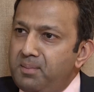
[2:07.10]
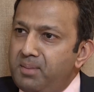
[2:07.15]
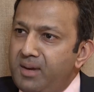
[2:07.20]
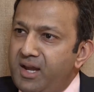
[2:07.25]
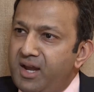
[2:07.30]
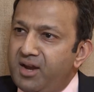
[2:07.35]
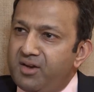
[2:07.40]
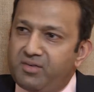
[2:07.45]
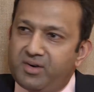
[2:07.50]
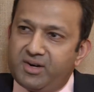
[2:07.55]

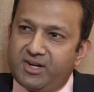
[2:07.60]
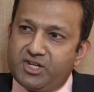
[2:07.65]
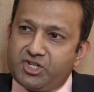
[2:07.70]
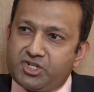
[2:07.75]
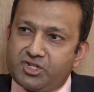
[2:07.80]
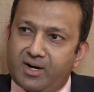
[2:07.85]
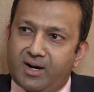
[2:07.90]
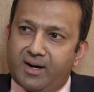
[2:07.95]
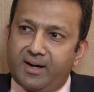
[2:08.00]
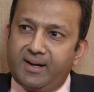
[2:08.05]
behavior is
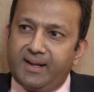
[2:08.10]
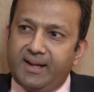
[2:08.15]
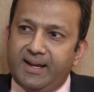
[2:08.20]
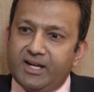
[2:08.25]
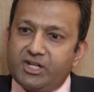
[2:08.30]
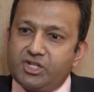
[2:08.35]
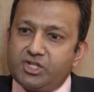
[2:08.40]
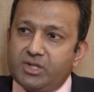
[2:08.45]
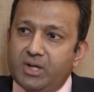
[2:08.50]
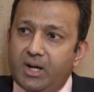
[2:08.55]
starting to
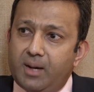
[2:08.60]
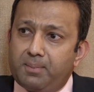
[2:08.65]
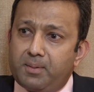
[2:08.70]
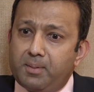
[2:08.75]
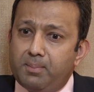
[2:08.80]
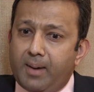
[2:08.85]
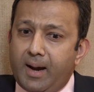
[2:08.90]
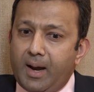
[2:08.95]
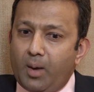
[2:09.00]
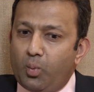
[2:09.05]
get
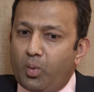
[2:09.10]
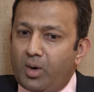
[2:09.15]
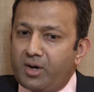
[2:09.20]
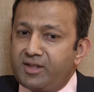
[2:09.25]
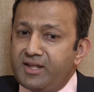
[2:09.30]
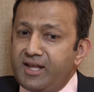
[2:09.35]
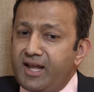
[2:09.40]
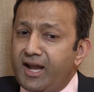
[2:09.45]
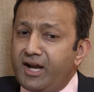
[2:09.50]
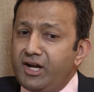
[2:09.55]
shaped by what the